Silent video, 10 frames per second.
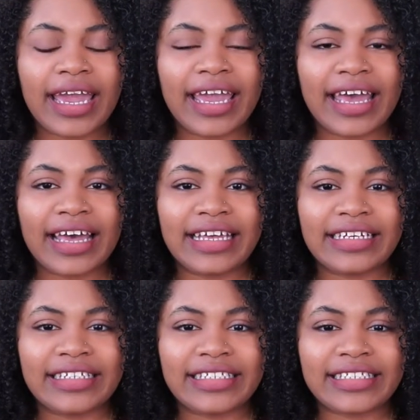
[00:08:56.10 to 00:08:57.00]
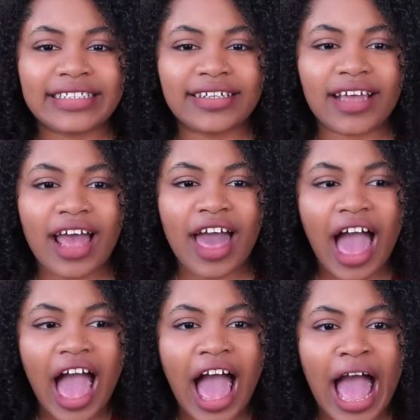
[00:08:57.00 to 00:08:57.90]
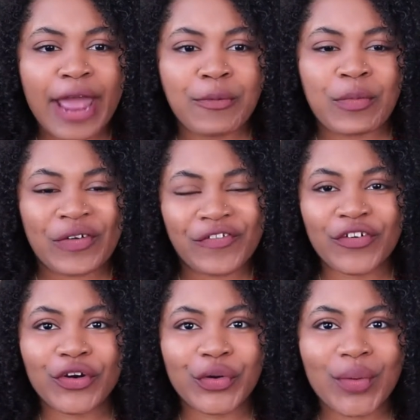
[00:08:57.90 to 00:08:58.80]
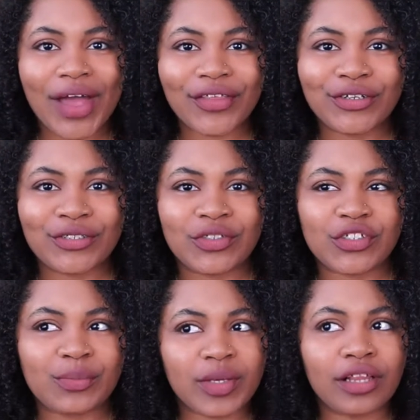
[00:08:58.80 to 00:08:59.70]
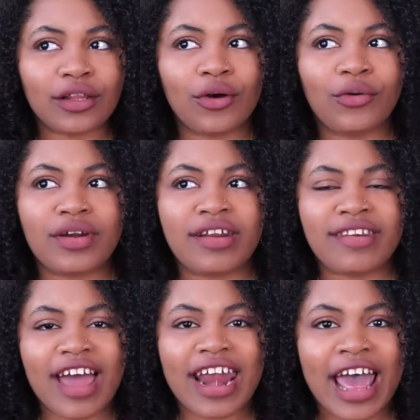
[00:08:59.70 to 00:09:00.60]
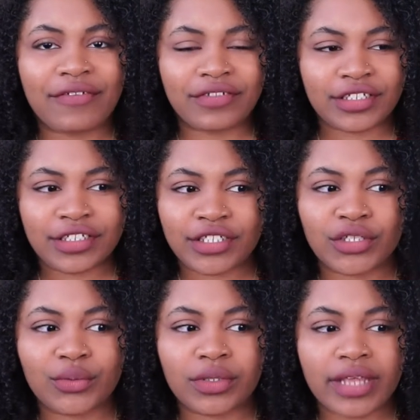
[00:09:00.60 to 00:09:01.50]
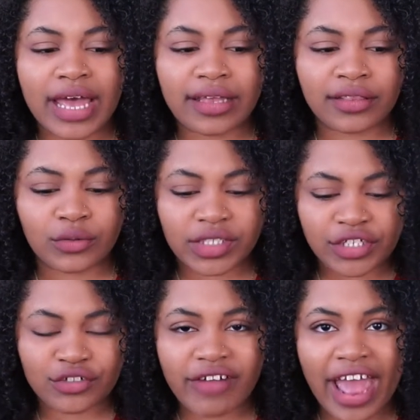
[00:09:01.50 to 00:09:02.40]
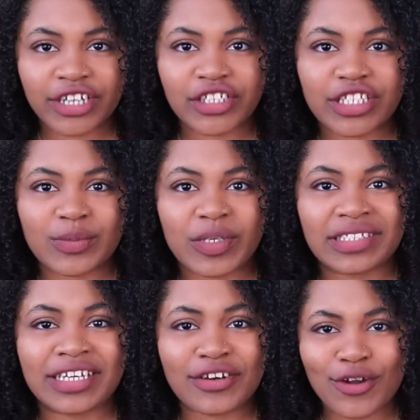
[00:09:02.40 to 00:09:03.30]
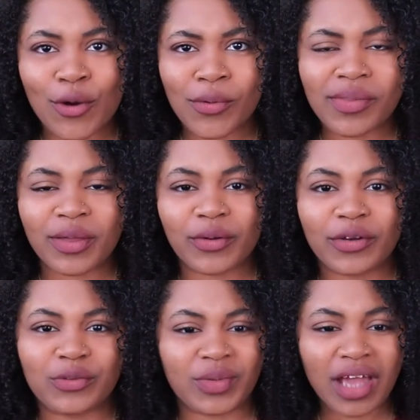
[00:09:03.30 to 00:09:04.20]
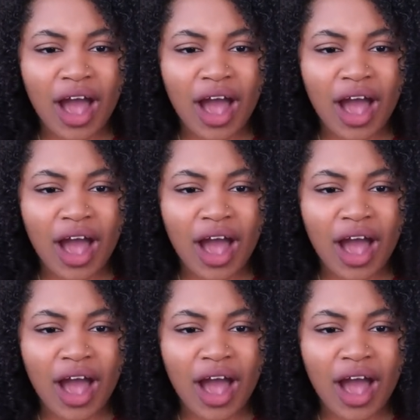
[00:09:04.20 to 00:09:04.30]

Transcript: and I prefer rather to just be alone and not have to deal with those interactions, because I know what they're going to be